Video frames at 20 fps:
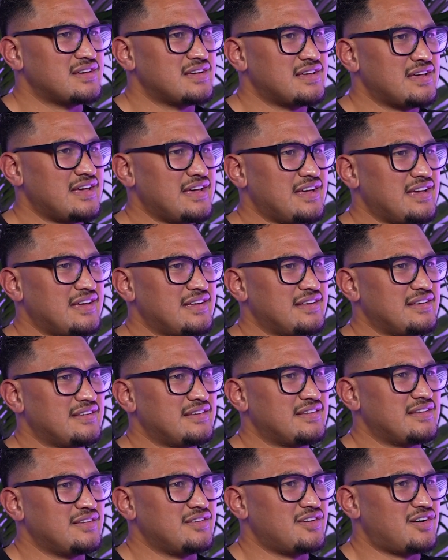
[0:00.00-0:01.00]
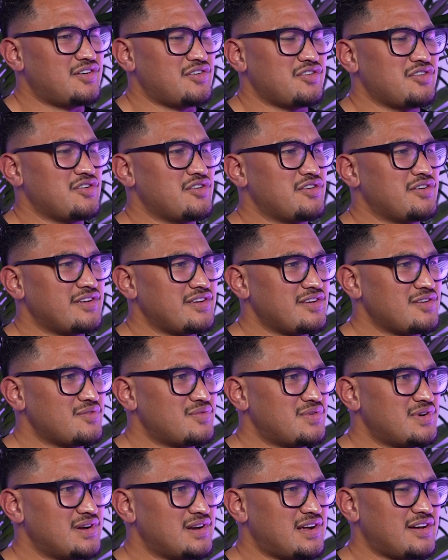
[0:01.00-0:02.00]
and not hurt
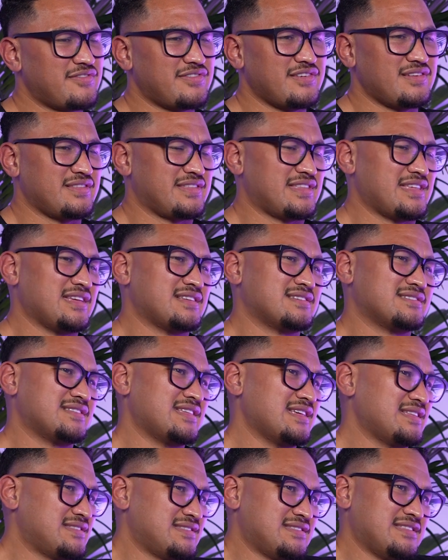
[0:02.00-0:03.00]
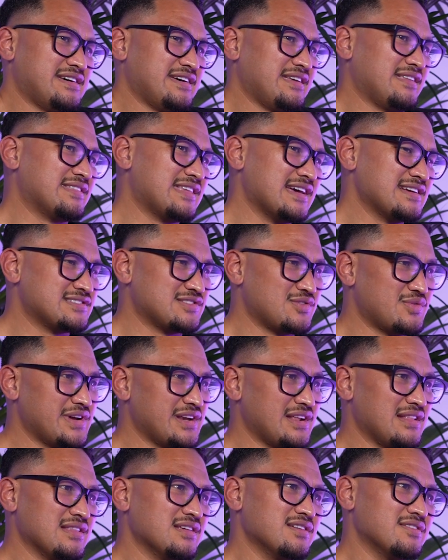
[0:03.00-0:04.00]
anyone, I feel that's the way
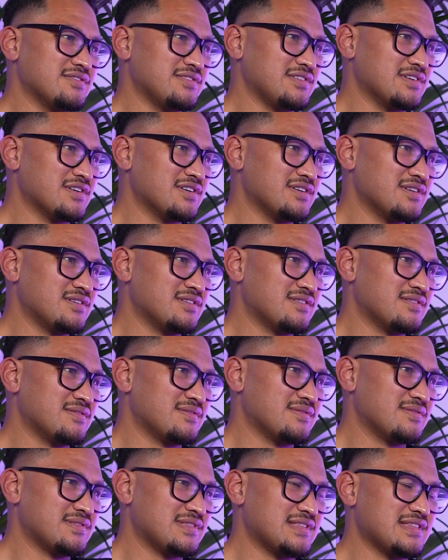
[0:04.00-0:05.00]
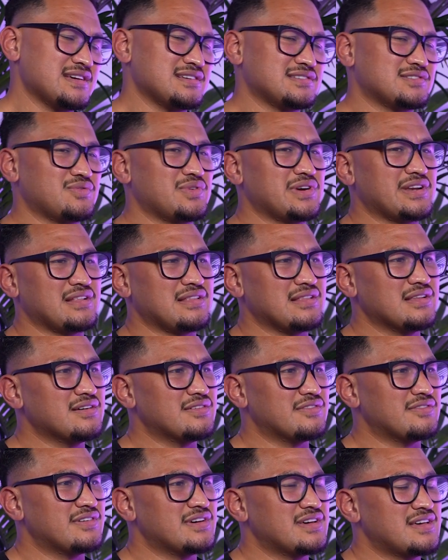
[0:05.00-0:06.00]
to live, That's the way to
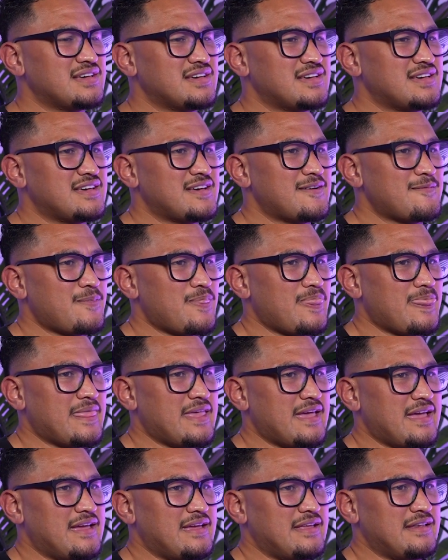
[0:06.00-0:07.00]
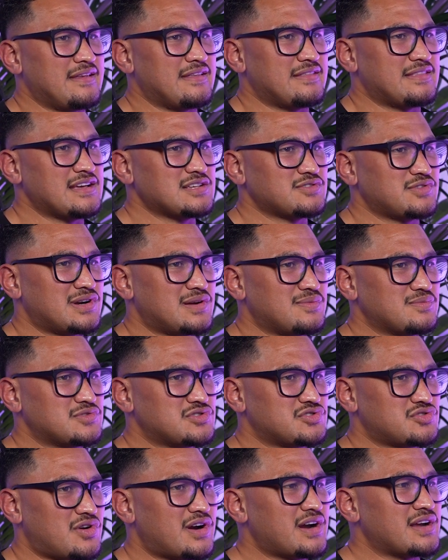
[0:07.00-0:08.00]
live. And that's what I'm
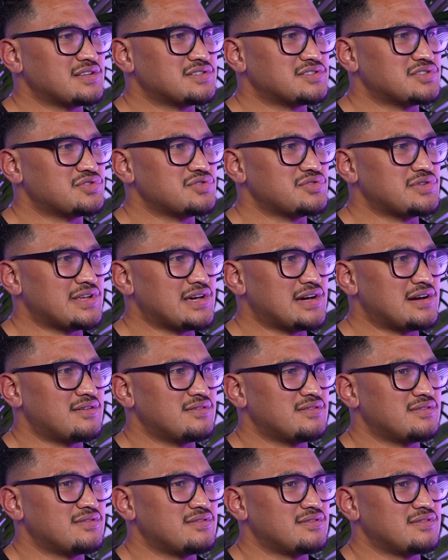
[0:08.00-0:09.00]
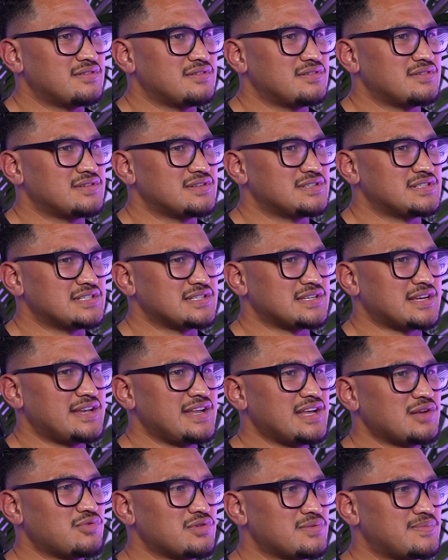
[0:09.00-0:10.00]
trying to do now. Just
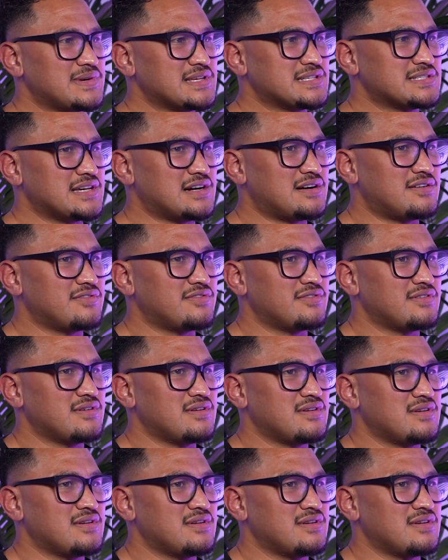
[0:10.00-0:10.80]
connect with myself.